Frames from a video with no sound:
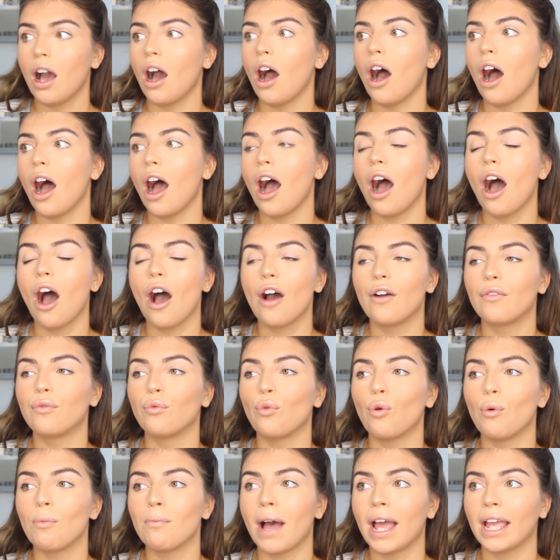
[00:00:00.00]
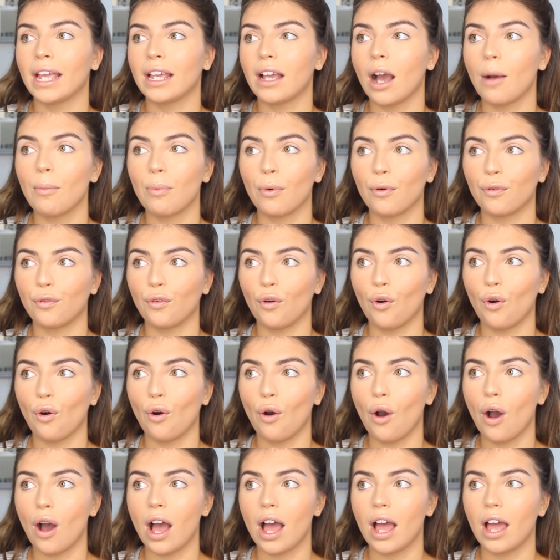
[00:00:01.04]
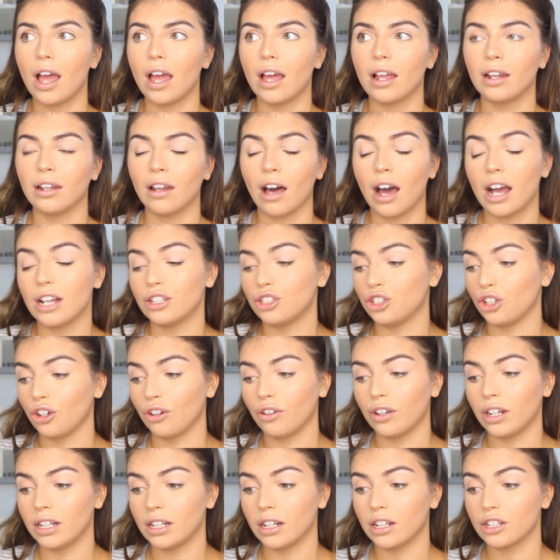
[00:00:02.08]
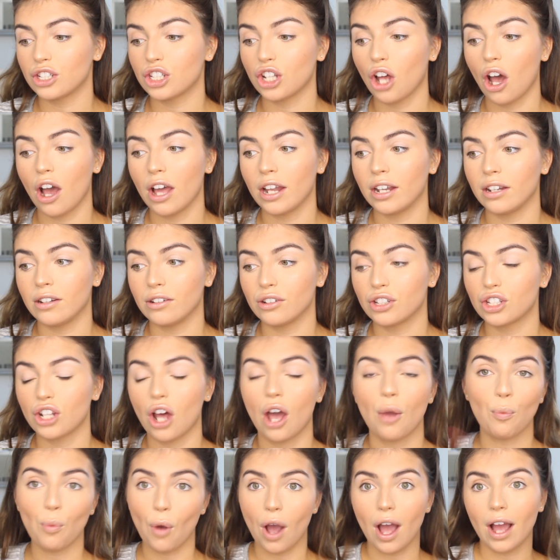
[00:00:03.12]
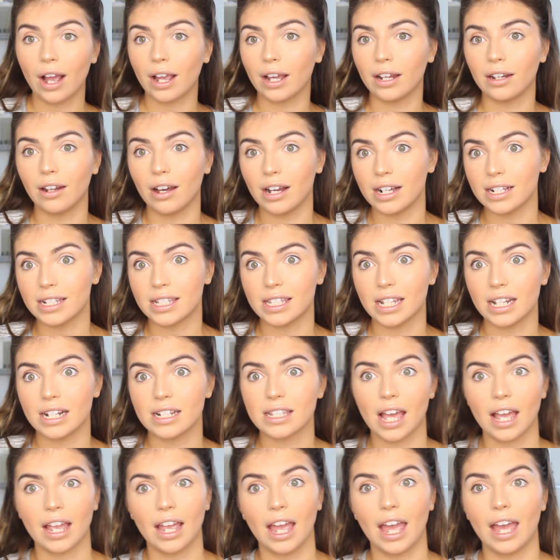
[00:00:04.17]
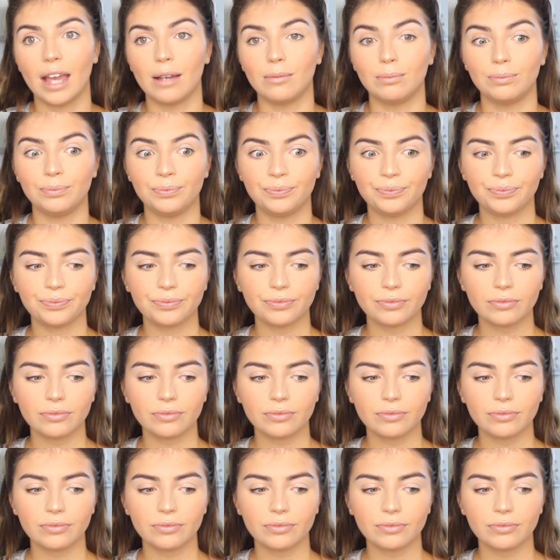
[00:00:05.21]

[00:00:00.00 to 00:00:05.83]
I've worn makeup before, like during starting work at like 6 AM.